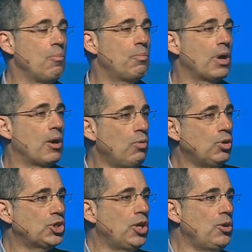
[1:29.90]
But I
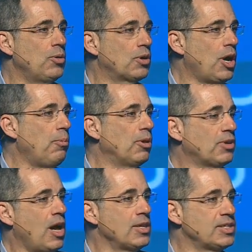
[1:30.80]
will show you a couple of
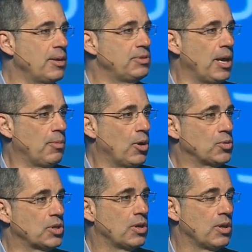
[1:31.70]
concept
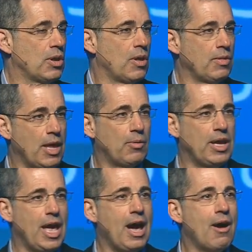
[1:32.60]
demos that
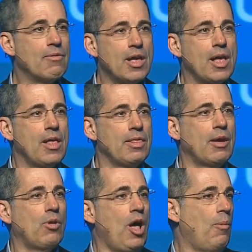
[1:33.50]
we have
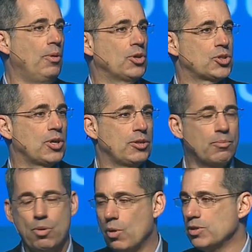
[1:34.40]
that will help illustrate the
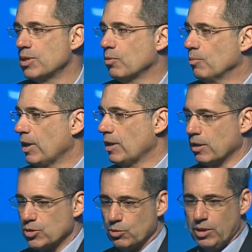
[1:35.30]
points that we're making
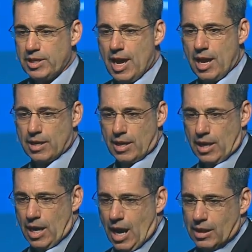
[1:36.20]
here. So with that,
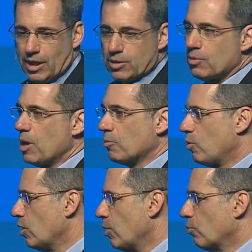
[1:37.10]
I'd like to
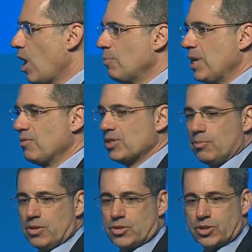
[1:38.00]
welcome Rob Davis
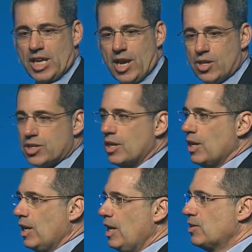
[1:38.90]
up to the stage.
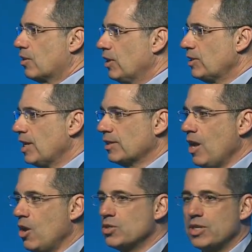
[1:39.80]
He's our link
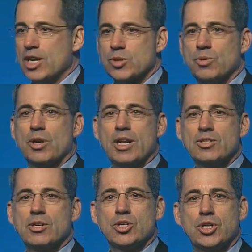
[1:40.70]
technology expert.
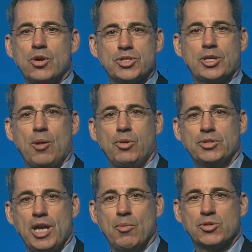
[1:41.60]
He's going to show us a couple of
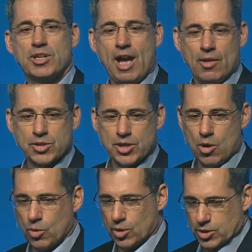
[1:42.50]
demos of how this
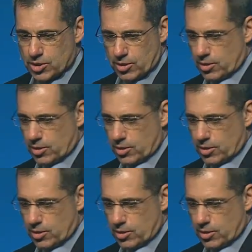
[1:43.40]
all works.